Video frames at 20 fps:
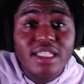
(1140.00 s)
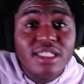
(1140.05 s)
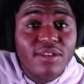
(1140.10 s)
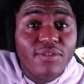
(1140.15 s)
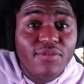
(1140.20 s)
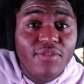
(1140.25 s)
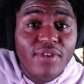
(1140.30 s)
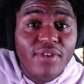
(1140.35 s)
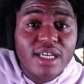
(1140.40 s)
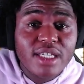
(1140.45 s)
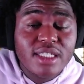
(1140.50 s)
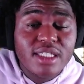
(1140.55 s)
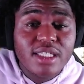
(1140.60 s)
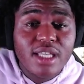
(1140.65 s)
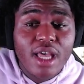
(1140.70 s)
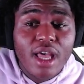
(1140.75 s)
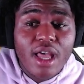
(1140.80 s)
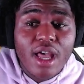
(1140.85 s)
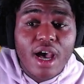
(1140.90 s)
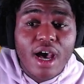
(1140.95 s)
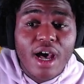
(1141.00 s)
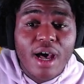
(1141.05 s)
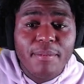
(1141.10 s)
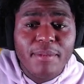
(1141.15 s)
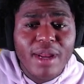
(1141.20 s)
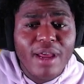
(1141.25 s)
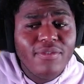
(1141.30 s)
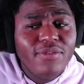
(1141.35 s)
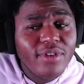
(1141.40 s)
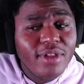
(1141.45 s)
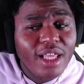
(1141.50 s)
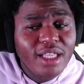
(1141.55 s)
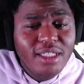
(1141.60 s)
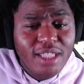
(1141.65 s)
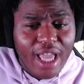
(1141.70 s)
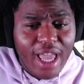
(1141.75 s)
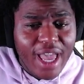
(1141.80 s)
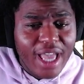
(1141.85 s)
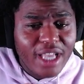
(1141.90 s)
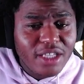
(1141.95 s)
effects. And I feel like
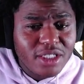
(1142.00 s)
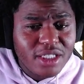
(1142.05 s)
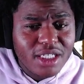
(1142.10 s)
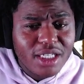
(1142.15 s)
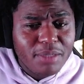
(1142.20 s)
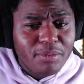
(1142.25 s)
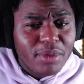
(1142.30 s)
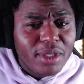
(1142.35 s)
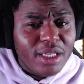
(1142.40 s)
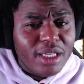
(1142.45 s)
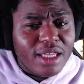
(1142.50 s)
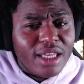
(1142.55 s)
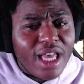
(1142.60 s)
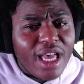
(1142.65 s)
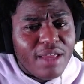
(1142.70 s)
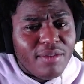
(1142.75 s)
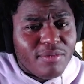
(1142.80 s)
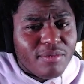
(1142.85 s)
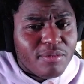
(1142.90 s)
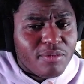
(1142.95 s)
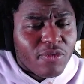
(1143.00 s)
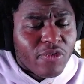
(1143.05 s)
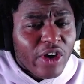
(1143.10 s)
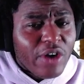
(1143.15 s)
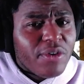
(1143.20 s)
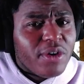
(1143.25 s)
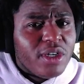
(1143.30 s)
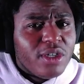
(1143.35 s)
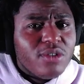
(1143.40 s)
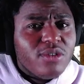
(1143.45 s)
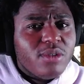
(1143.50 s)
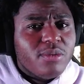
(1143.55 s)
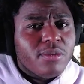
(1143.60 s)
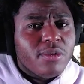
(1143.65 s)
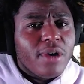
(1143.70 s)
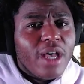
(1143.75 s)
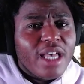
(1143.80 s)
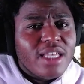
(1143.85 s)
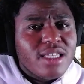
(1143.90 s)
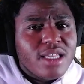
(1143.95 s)
that actually could be very useful. It
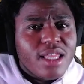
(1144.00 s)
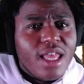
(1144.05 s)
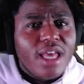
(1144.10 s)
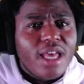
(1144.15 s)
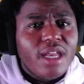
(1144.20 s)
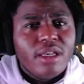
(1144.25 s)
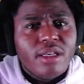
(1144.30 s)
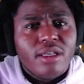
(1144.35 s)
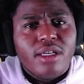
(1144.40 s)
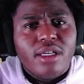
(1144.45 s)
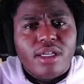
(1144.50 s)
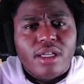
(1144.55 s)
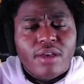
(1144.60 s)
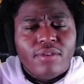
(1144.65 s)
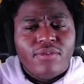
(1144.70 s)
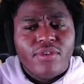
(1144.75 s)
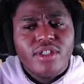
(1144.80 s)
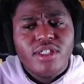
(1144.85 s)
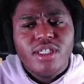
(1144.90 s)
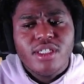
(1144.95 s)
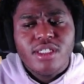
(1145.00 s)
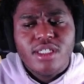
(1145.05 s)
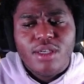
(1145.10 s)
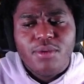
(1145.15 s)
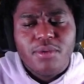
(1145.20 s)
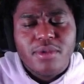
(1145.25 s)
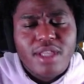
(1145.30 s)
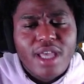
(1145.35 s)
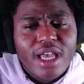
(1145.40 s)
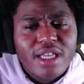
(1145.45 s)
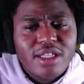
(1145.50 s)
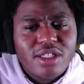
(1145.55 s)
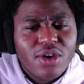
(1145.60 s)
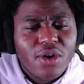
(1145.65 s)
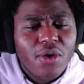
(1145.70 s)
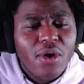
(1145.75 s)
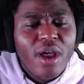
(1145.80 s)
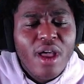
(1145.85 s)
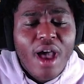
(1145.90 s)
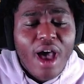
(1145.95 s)
has a lot of good efficiency with that. So
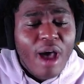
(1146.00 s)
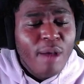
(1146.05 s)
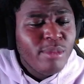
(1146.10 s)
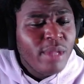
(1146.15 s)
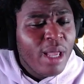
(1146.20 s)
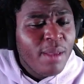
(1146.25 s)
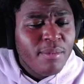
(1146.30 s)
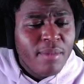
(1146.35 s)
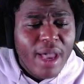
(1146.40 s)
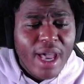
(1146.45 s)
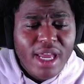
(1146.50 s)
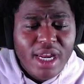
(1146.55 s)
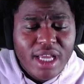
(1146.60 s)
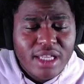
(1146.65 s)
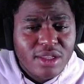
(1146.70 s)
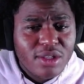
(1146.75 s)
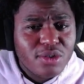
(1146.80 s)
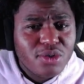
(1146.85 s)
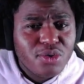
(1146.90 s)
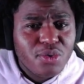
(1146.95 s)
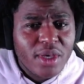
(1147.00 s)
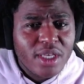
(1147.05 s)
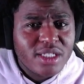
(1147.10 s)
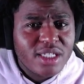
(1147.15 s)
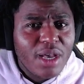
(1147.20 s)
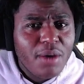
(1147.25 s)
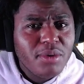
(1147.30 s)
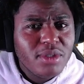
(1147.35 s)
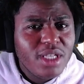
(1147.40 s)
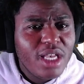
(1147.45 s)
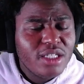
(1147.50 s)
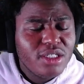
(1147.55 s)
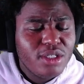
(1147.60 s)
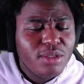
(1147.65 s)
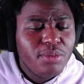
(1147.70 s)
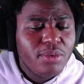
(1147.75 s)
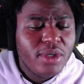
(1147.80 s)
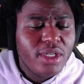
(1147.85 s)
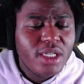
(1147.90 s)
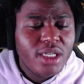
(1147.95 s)
I'm not mad at the twins. That was actually
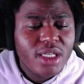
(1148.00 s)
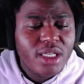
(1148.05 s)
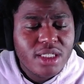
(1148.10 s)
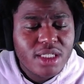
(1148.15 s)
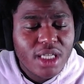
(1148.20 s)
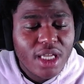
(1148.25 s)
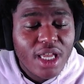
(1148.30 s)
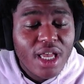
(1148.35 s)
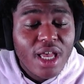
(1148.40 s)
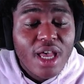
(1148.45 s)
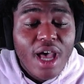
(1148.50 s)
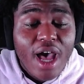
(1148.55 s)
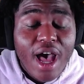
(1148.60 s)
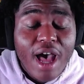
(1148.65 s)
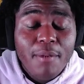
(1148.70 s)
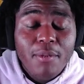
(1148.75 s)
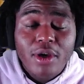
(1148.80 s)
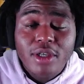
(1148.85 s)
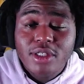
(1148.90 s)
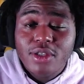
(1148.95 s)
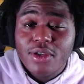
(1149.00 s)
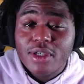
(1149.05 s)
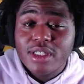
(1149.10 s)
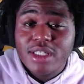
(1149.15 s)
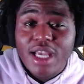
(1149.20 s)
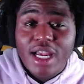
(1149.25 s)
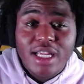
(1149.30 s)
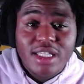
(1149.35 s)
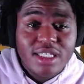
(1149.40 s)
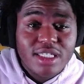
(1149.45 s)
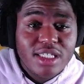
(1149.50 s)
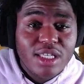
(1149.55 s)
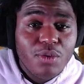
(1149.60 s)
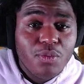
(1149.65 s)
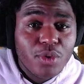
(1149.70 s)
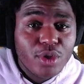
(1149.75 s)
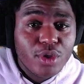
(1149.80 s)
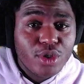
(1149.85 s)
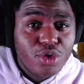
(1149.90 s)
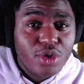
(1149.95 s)
pretty decent. I'm also excited to see
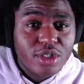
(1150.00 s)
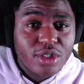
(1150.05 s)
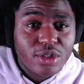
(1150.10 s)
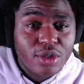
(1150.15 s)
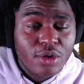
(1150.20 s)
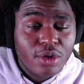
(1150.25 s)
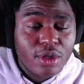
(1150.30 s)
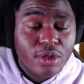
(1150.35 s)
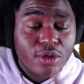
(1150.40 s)
what Trickster